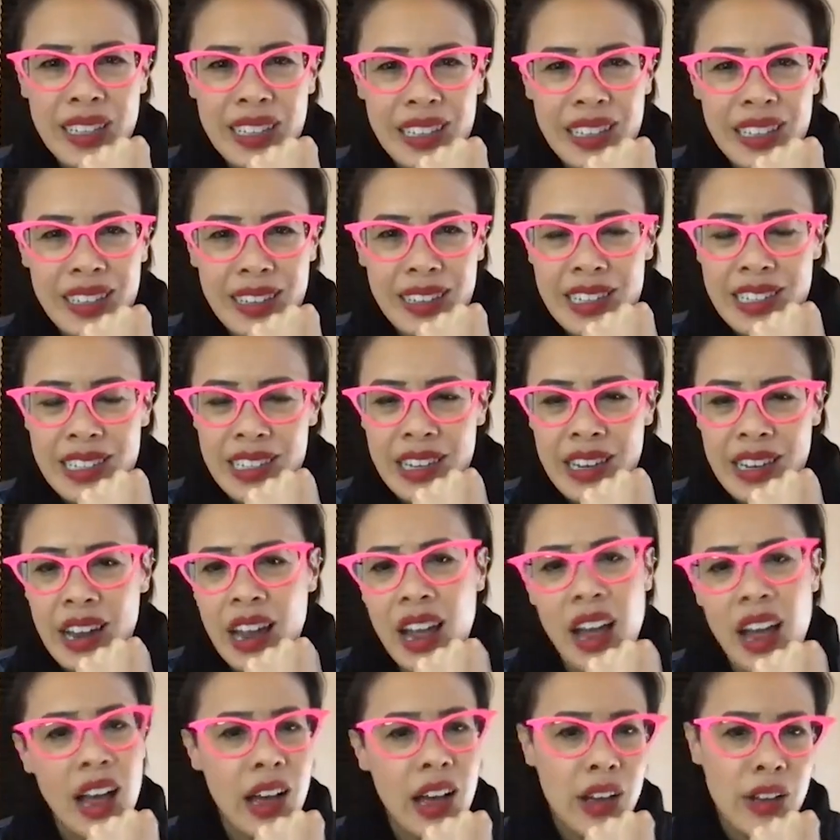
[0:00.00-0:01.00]
like less than
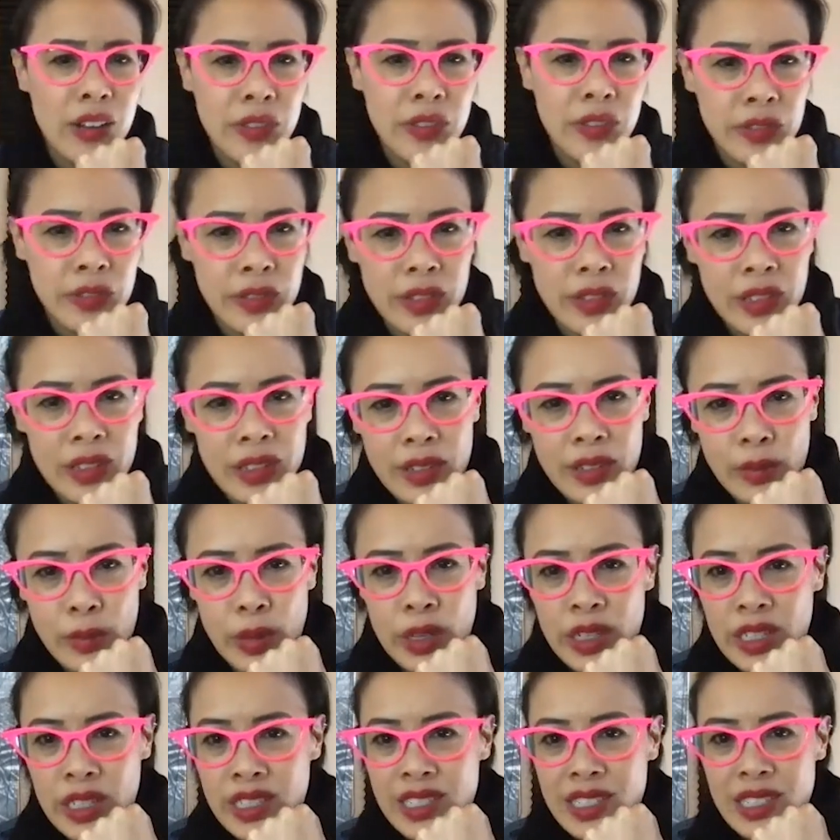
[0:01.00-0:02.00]
half
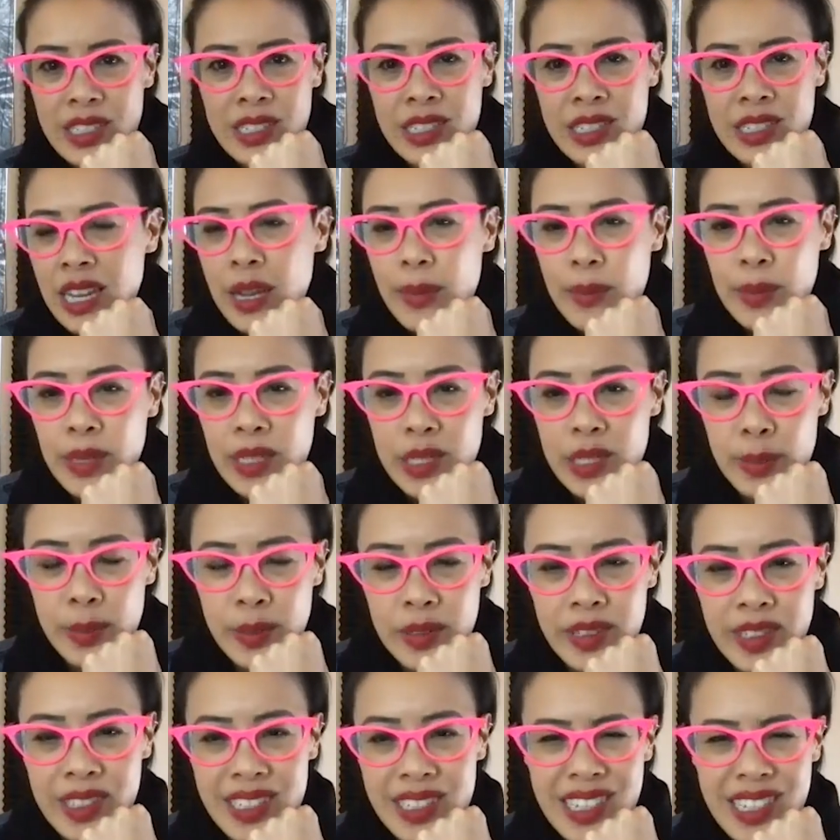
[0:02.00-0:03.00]
when it's the same
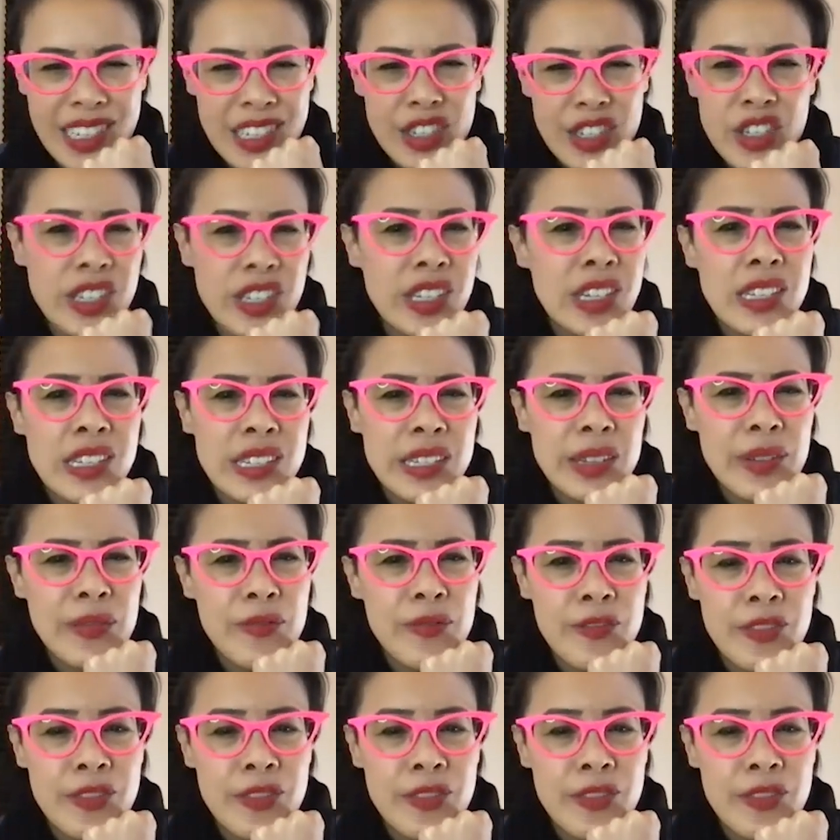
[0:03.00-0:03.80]
experience? Like, it just doesn't seem